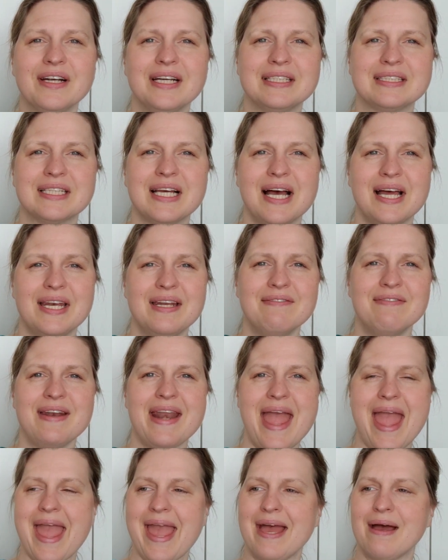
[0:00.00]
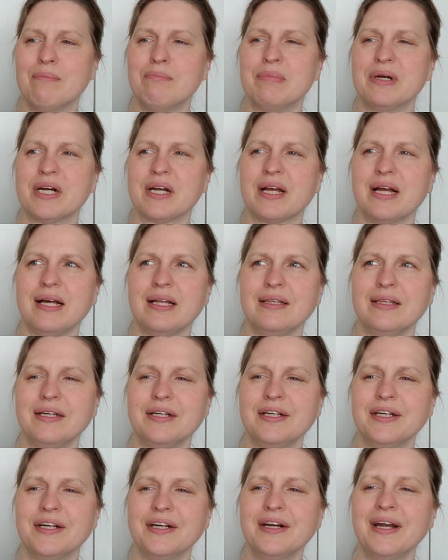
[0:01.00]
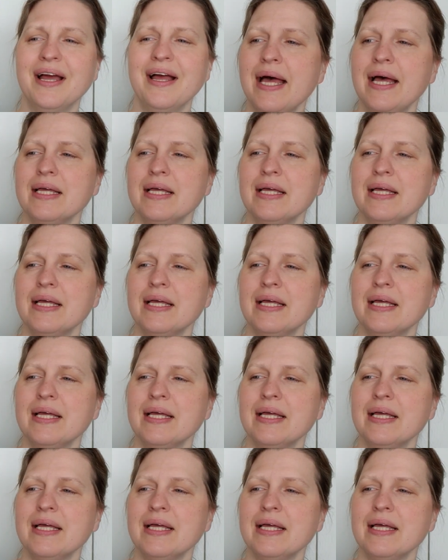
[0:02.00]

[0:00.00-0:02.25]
It's kind of an amber color.